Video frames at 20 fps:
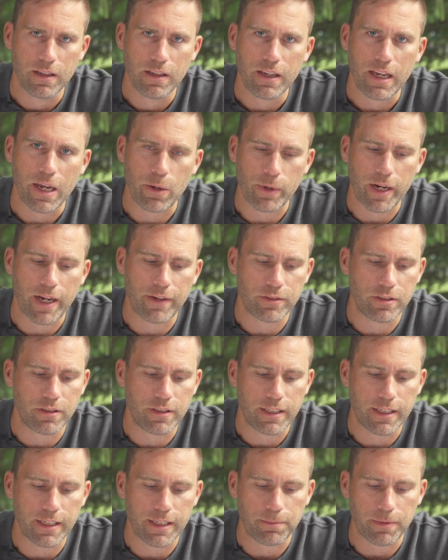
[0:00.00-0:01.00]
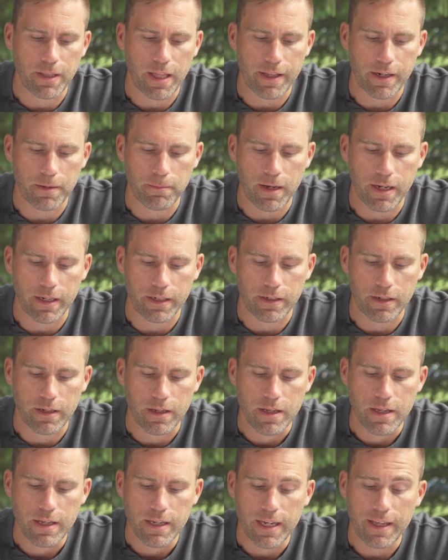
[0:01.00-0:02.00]
And we have to keep that in mind.
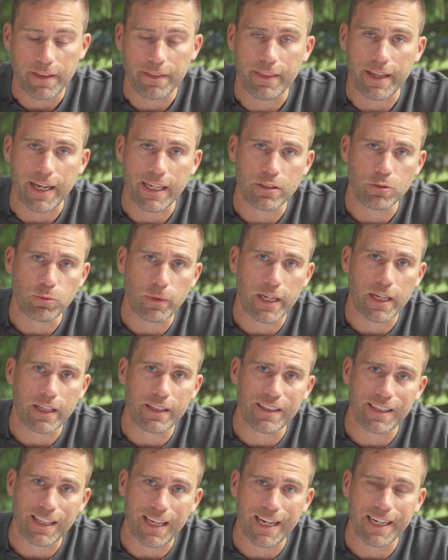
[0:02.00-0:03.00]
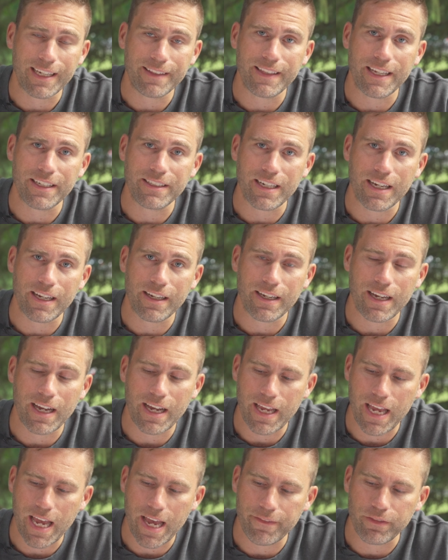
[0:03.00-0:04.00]
And that's why I like that
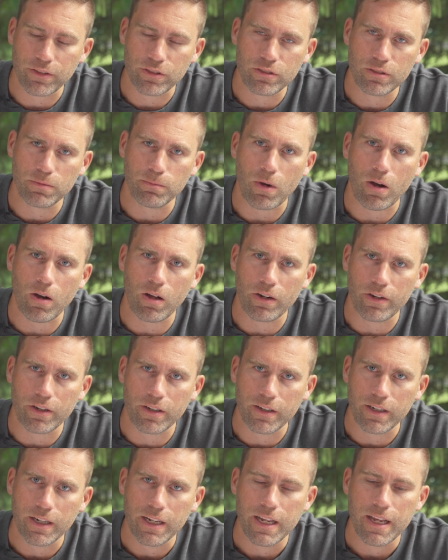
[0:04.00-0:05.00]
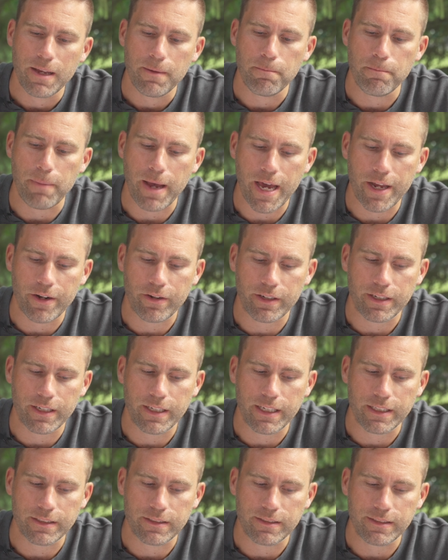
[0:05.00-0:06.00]
I have a smaller
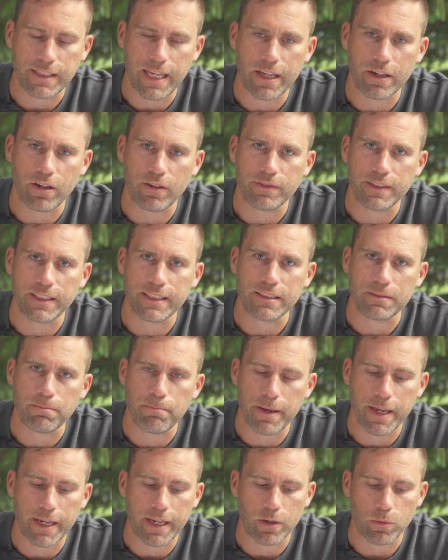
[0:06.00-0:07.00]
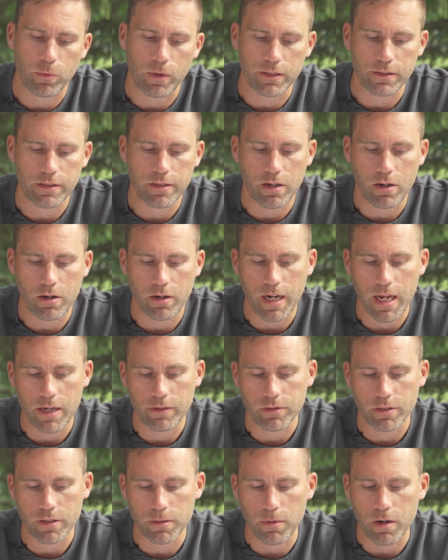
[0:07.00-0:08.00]
battery instead of these bigger ones that are
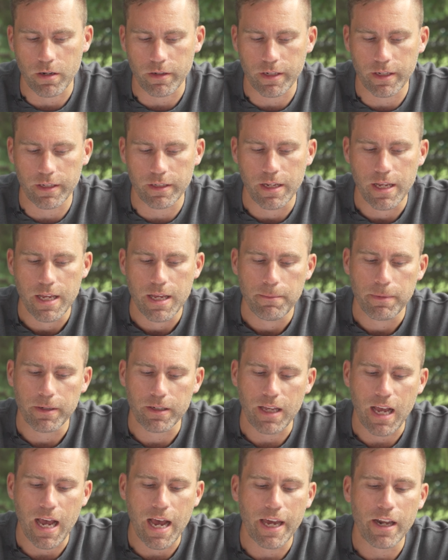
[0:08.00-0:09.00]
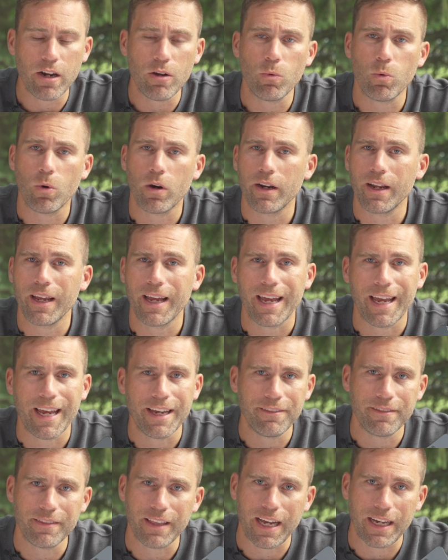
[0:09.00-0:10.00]
out on the market, because I don't want to
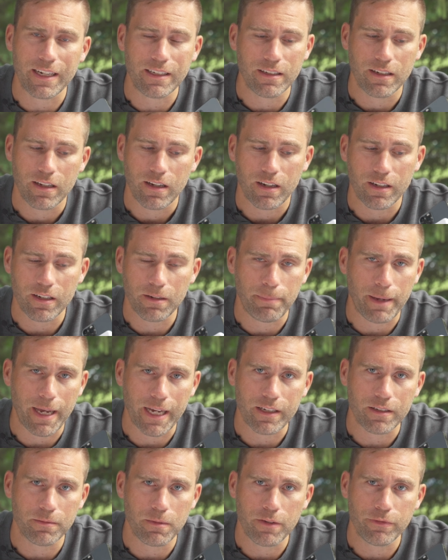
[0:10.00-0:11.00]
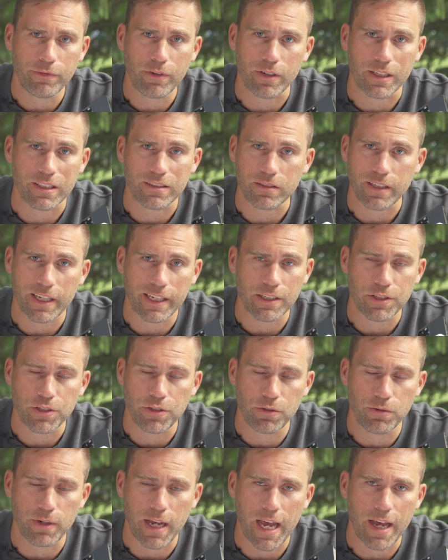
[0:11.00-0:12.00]
have that on the back of my phone. It's getting
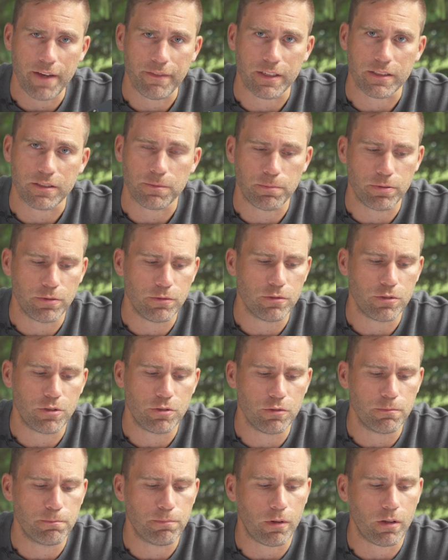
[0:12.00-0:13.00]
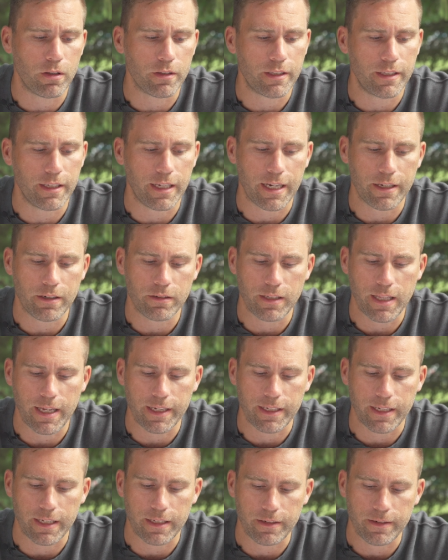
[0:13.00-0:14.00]
too heavy, it's too bulky. I don't
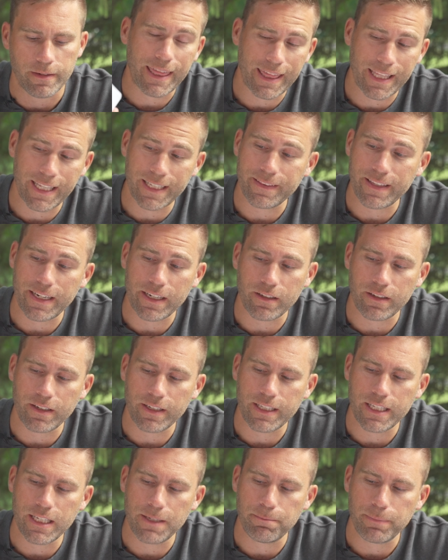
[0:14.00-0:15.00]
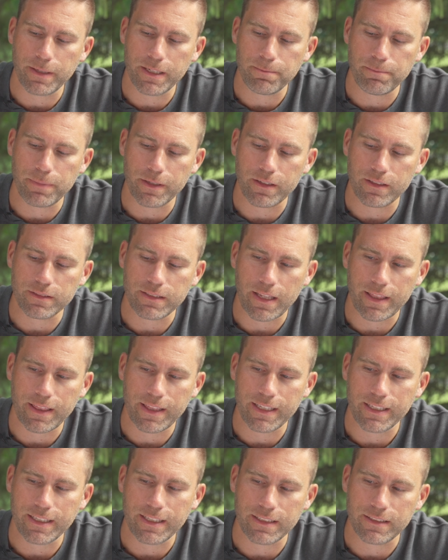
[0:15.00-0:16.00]
like it. I think that I'm gonna keep it because I
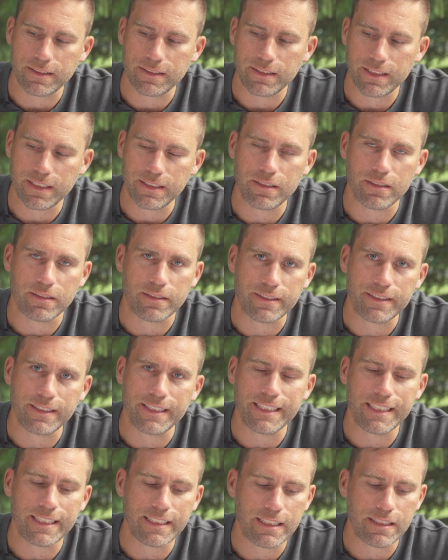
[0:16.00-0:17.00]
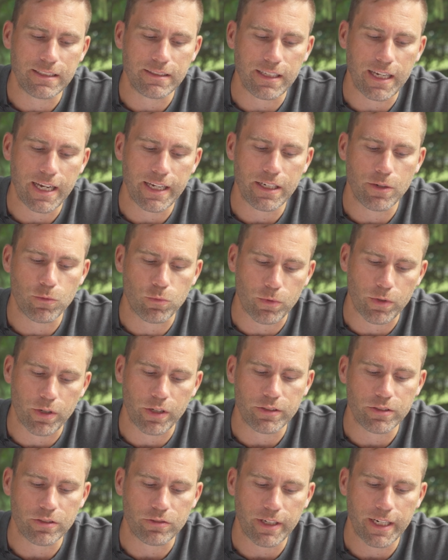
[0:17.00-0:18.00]
think it's a sleek design. It
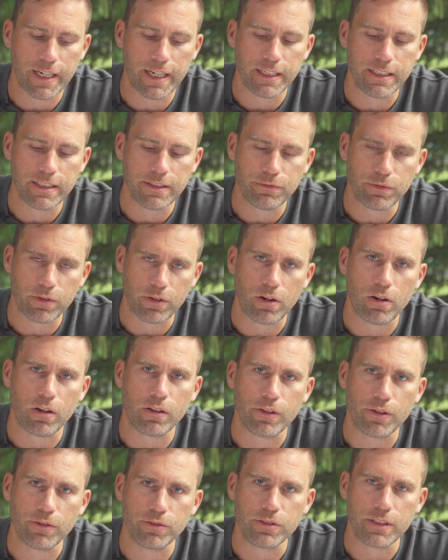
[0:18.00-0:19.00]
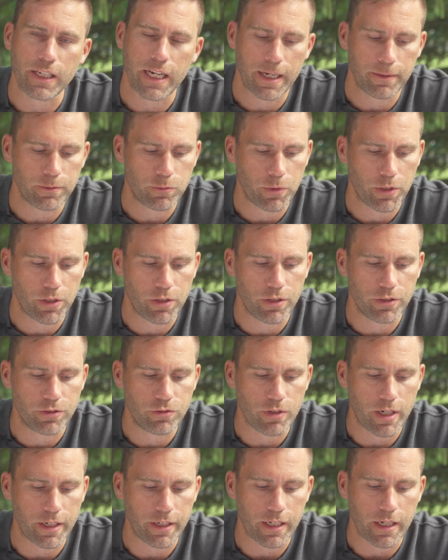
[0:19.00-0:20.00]
works great for all those times when you're
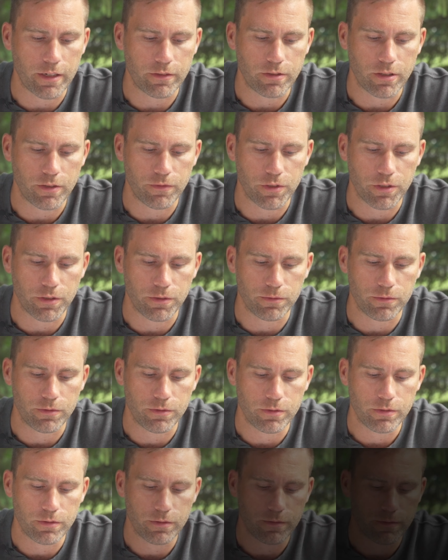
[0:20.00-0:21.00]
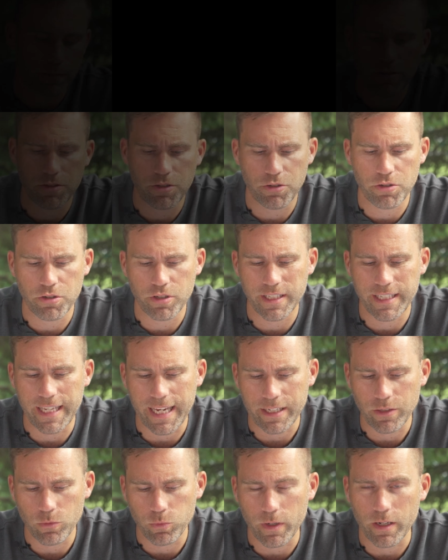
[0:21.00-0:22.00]
just running out of juice. Should you
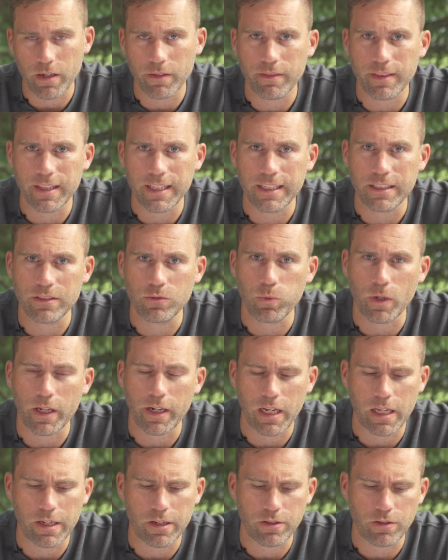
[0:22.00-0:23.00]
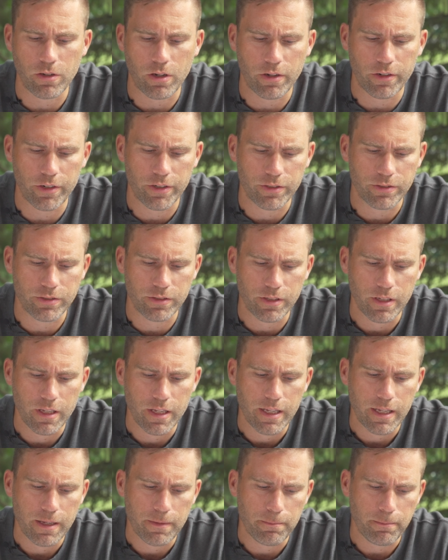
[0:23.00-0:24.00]
get one of these $100
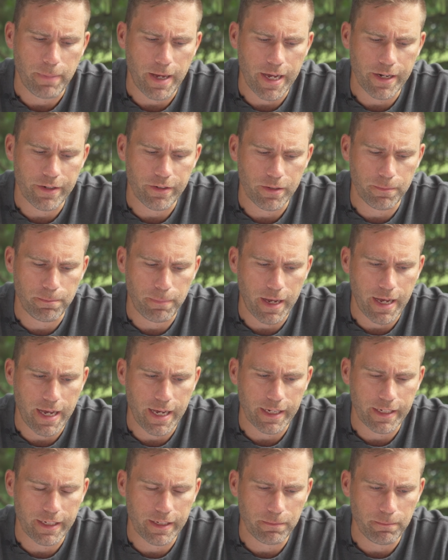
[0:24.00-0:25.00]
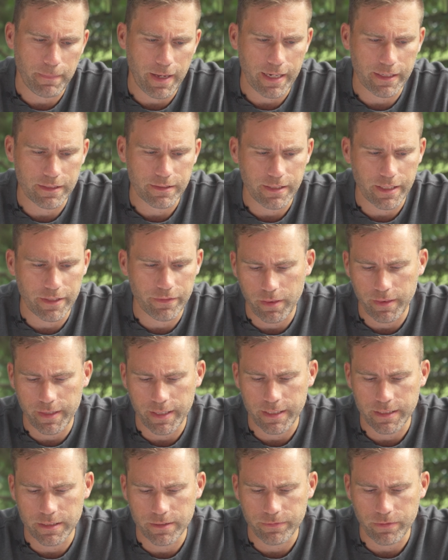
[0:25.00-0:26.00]
battery pack MagSafe
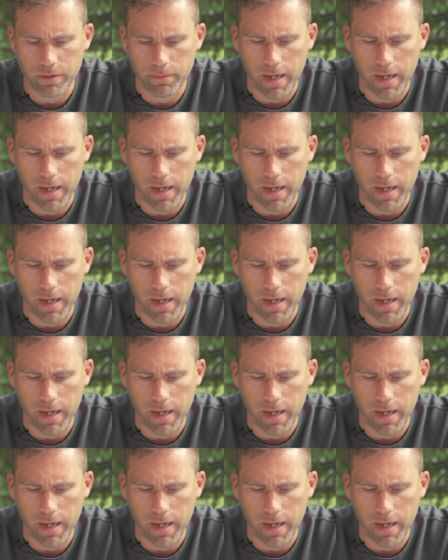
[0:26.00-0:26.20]
things from